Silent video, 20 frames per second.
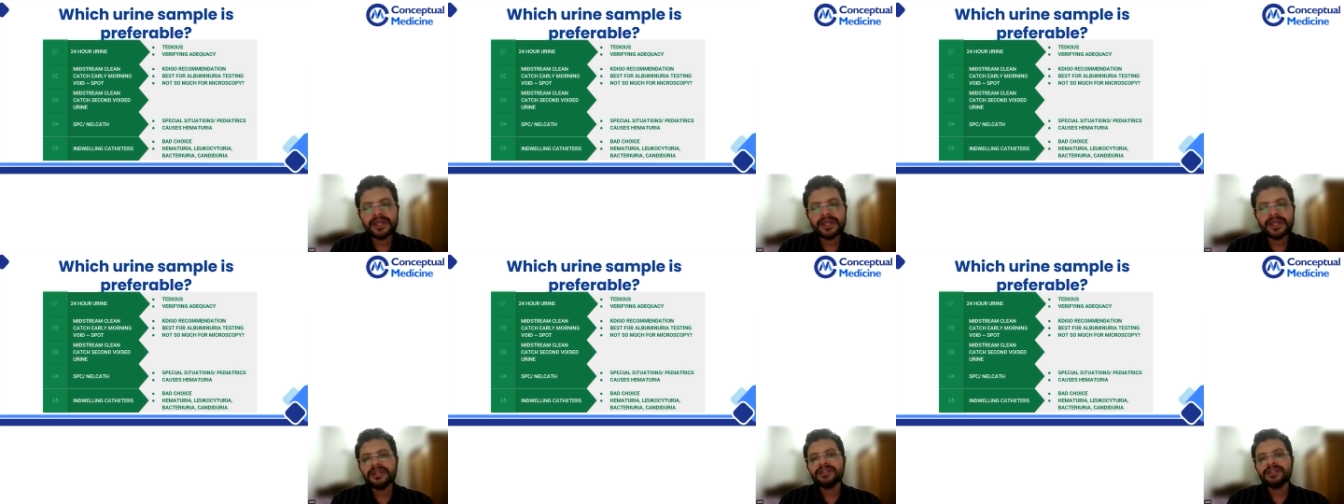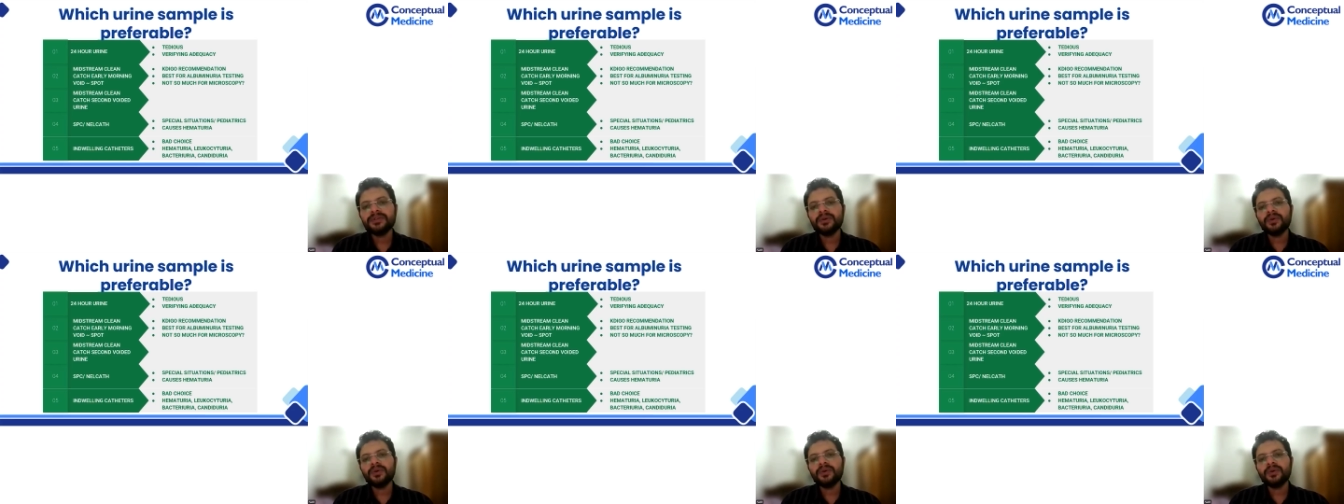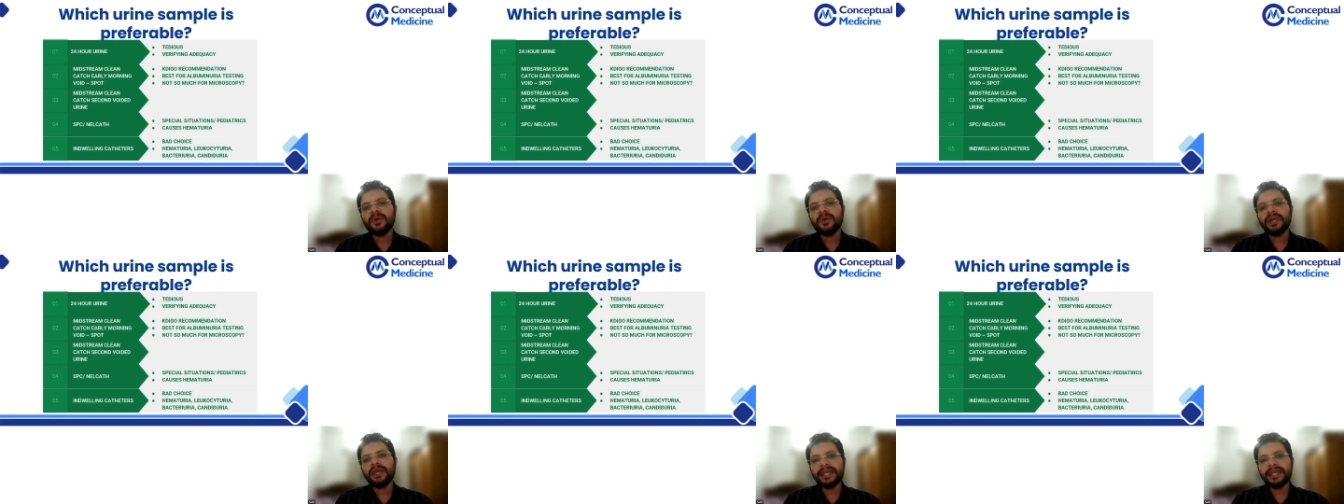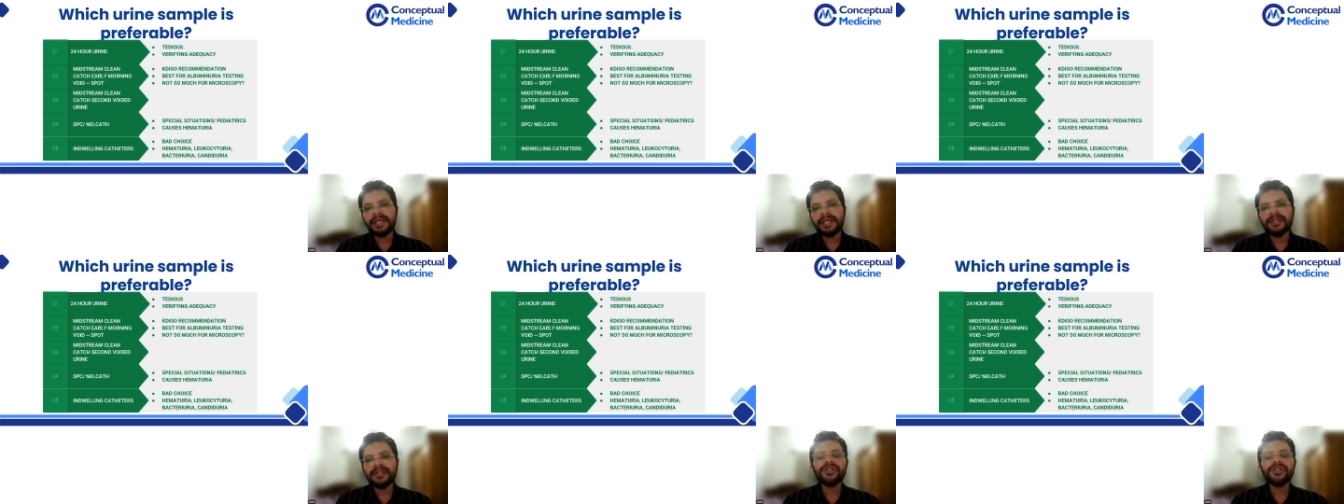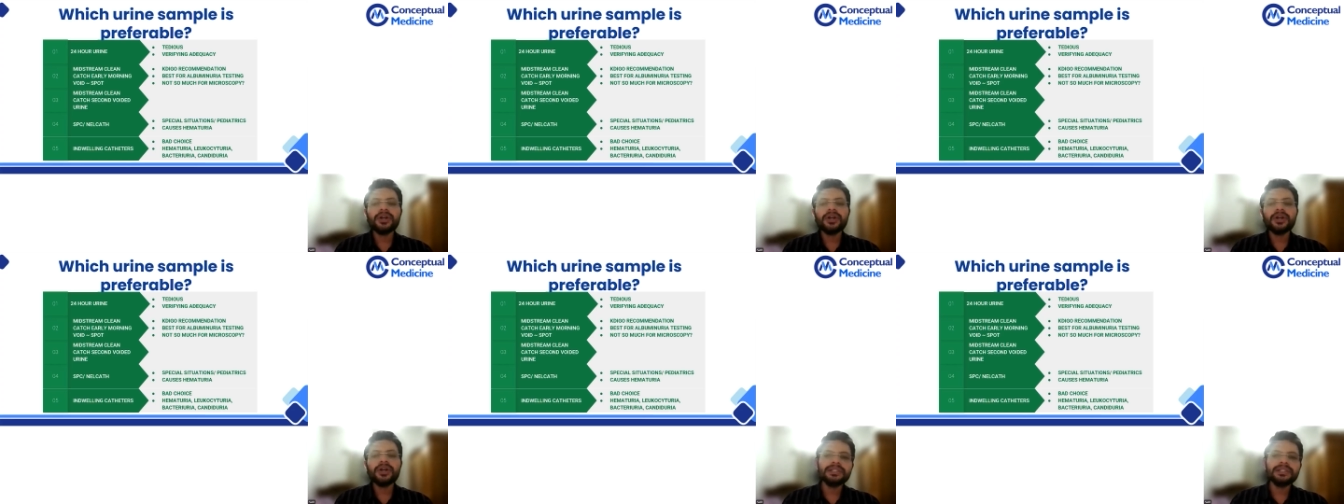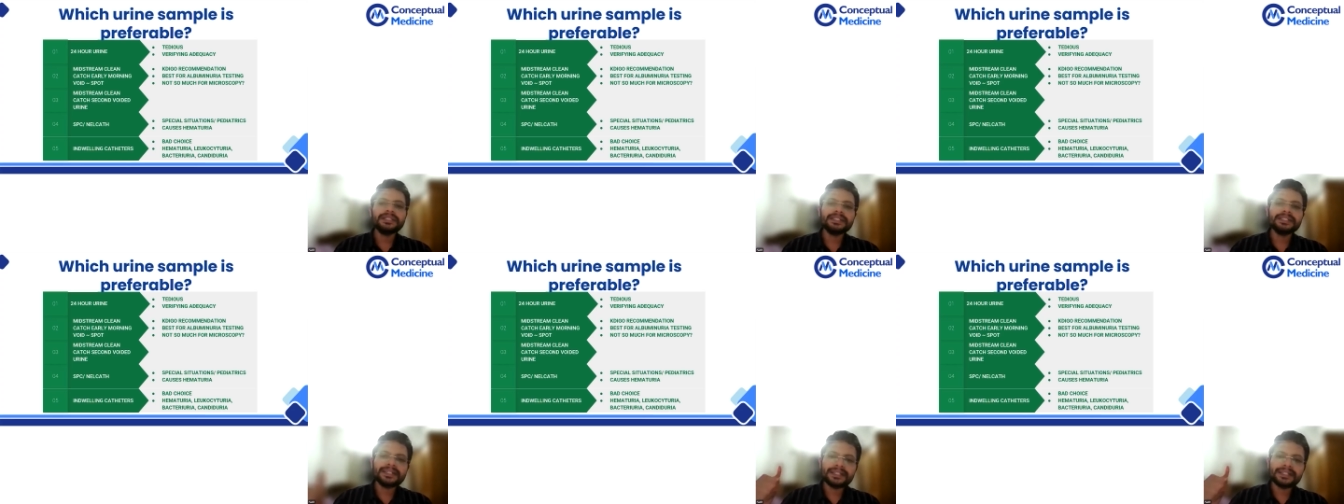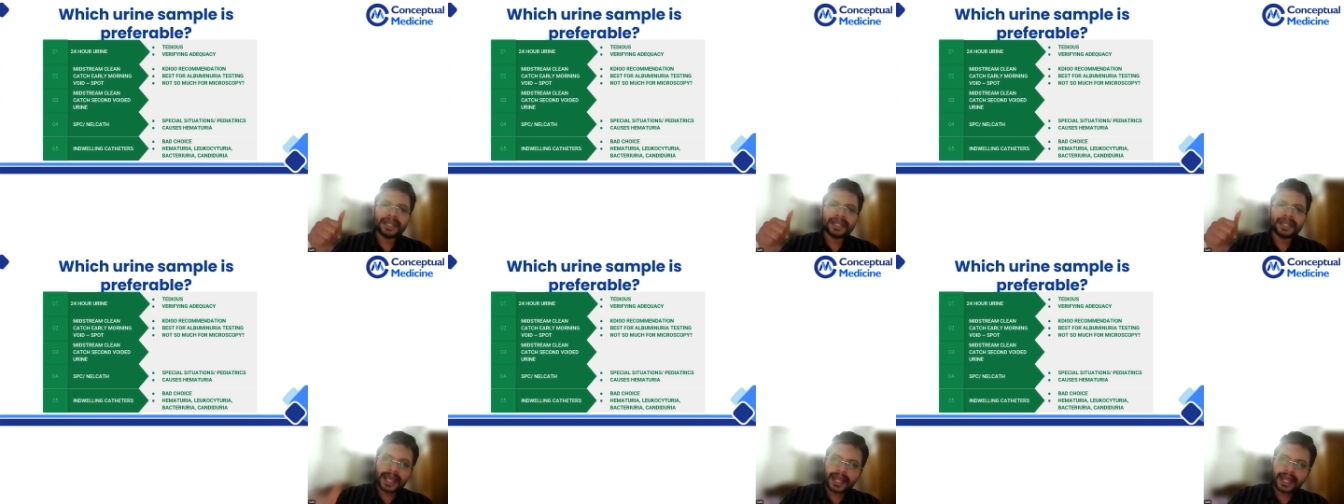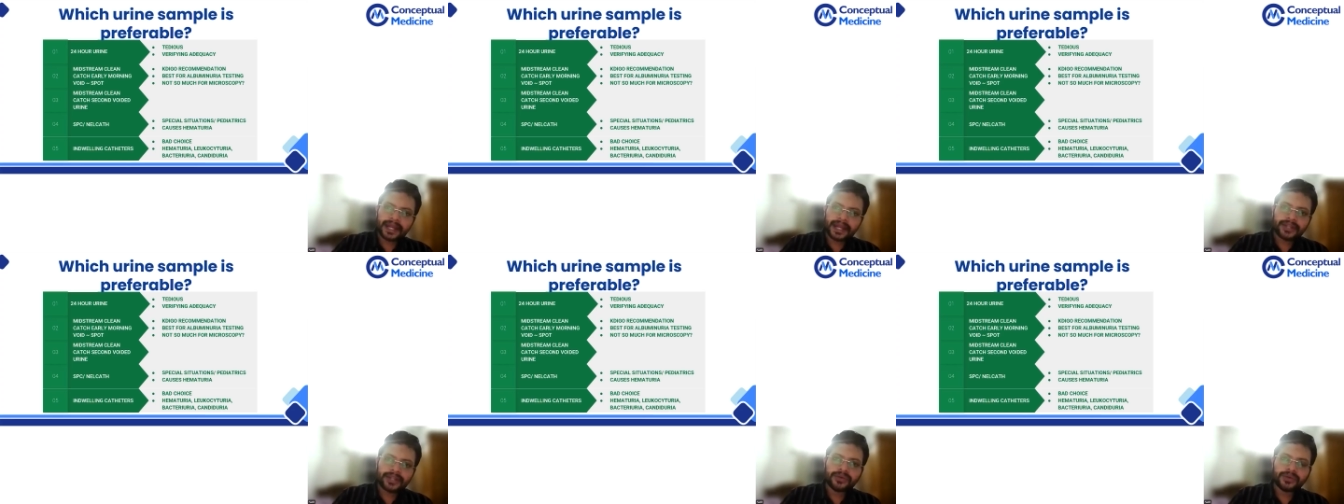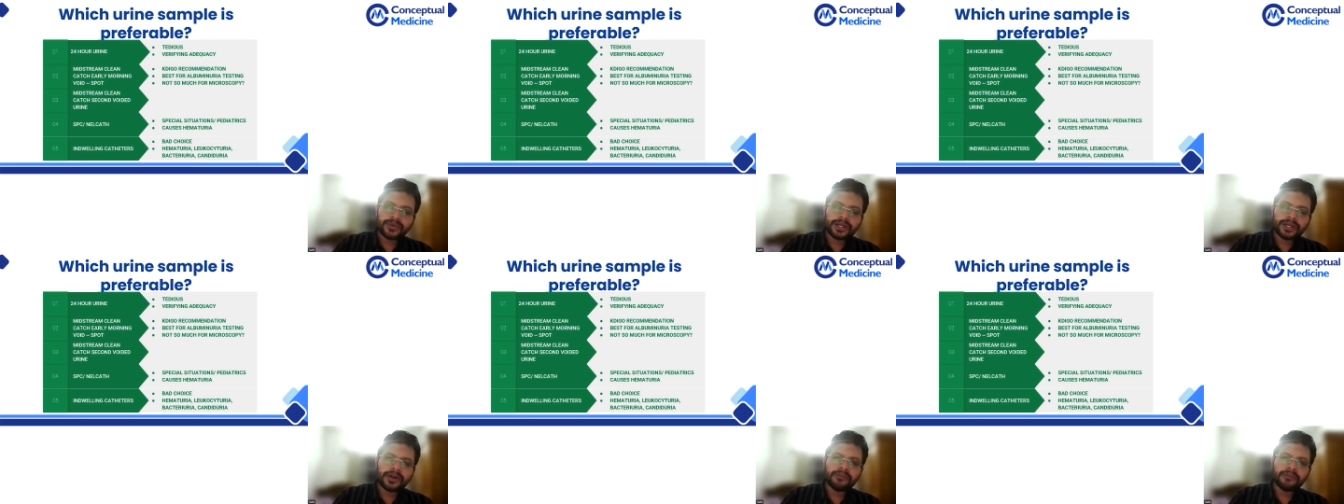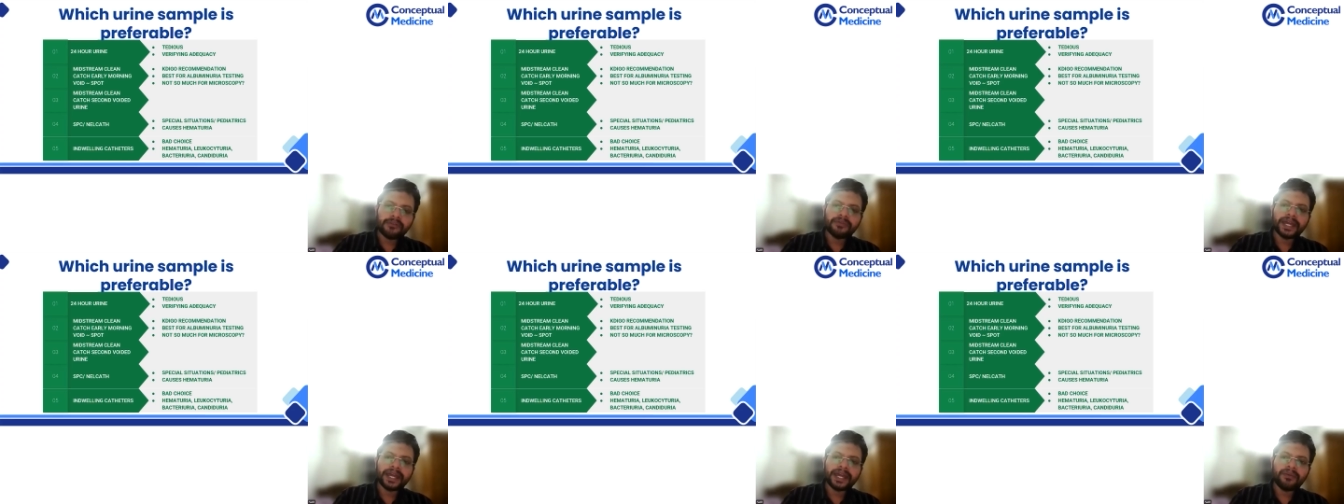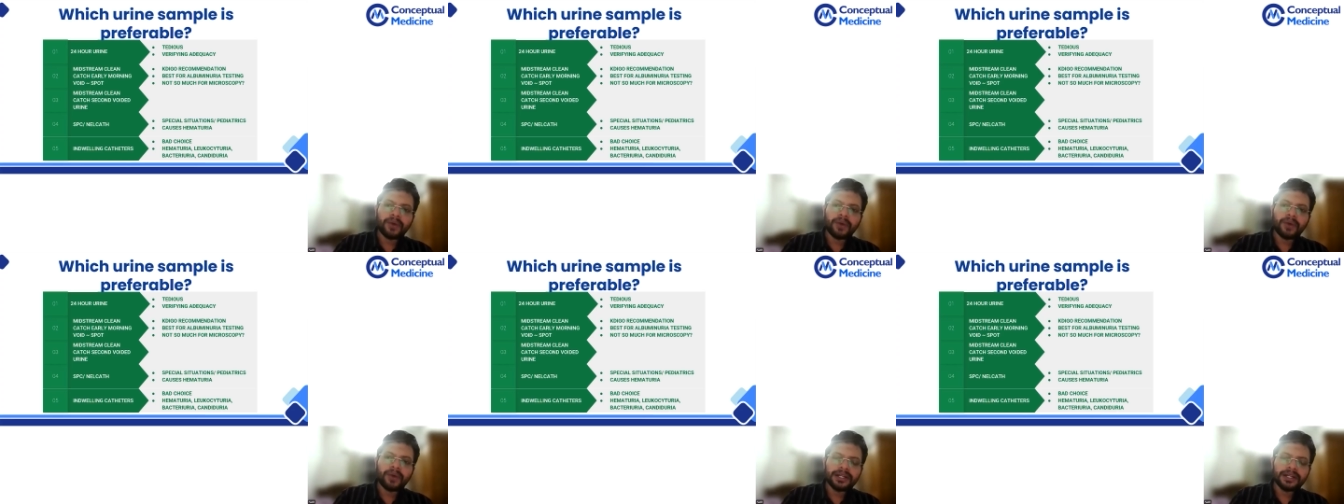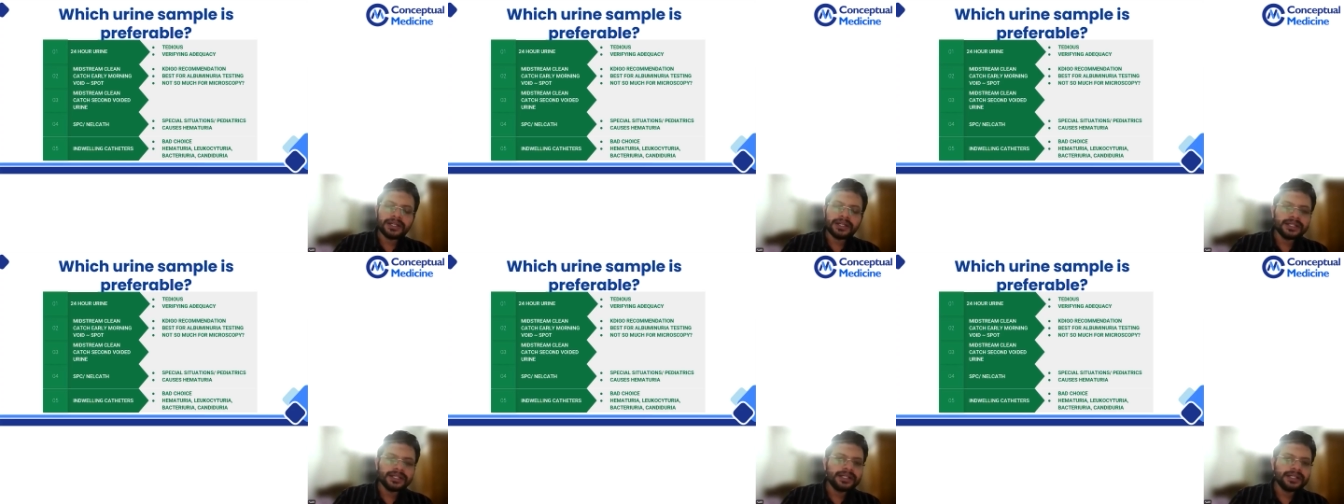So in short, the second urine of day one